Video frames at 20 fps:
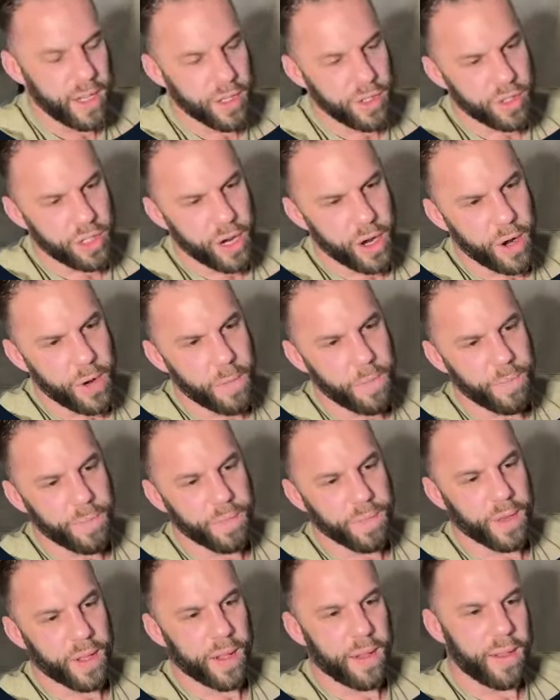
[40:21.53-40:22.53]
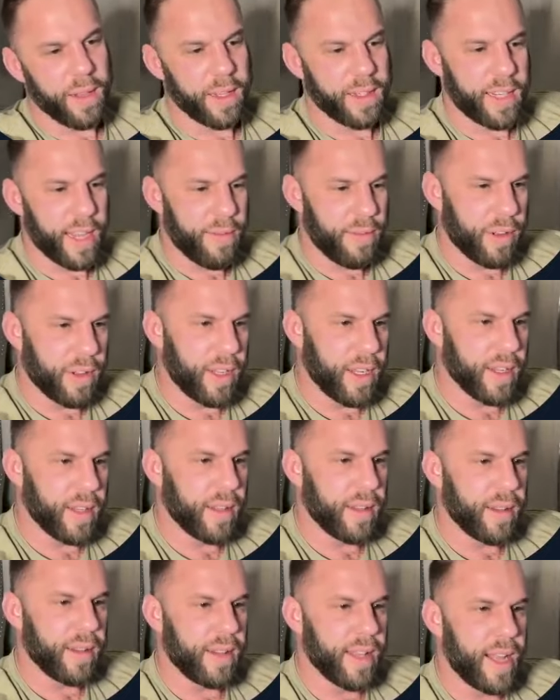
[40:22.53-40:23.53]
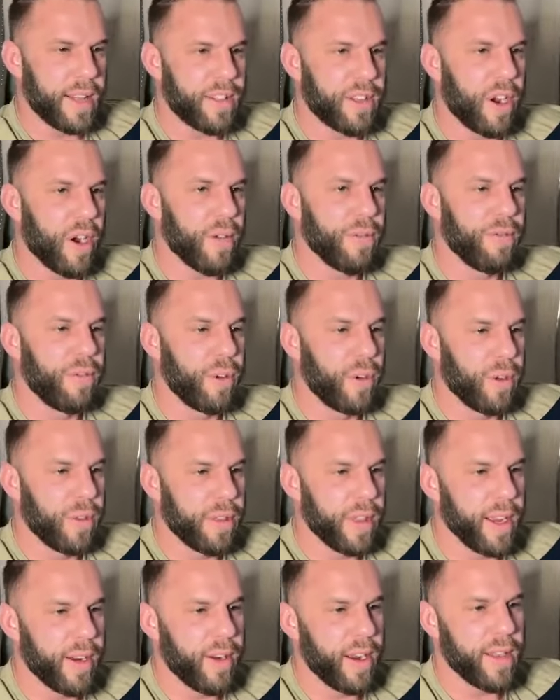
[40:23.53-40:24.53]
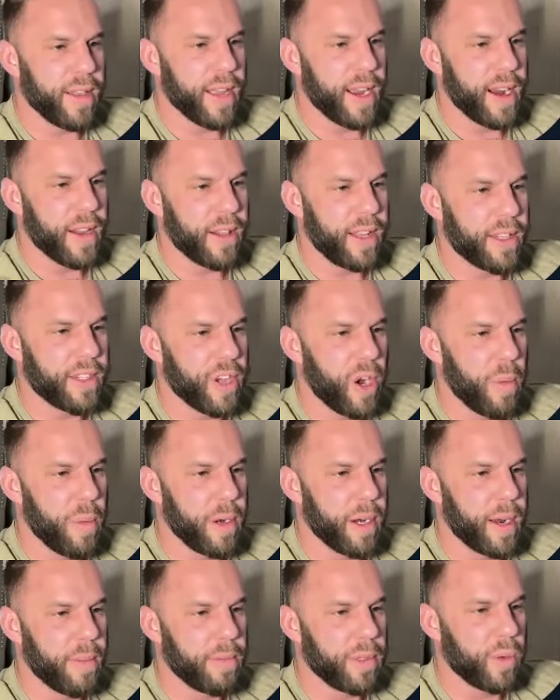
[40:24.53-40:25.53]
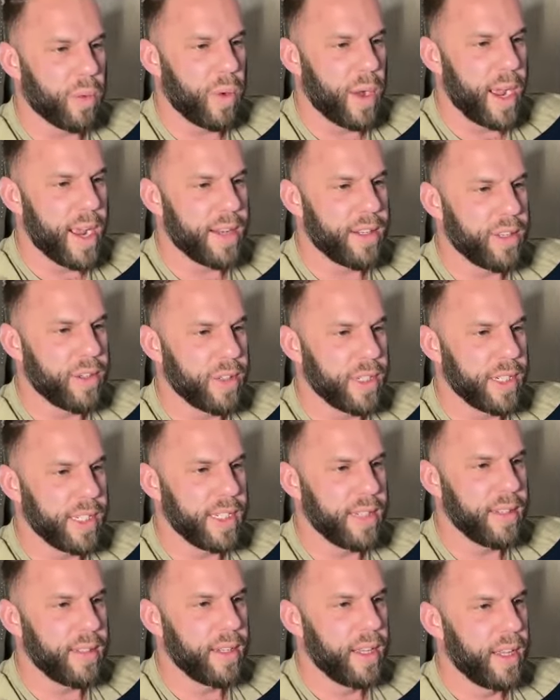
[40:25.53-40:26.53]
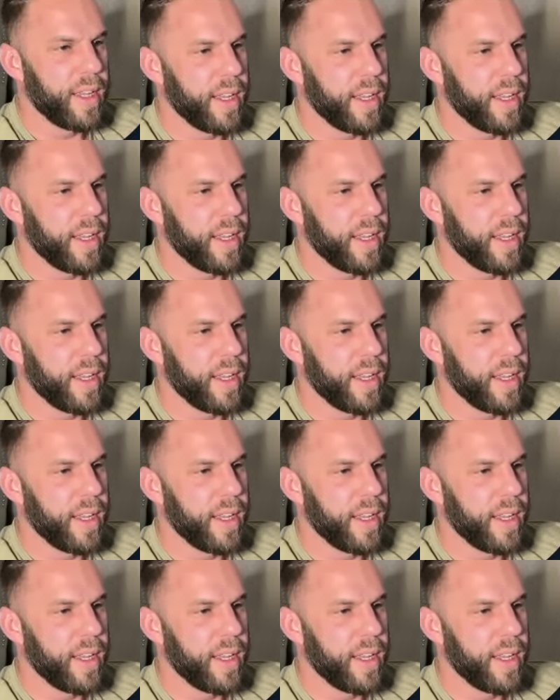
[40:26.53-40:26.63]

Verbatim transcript: So let's have a look. That's our full thing right there. Let's open it up to widescreen.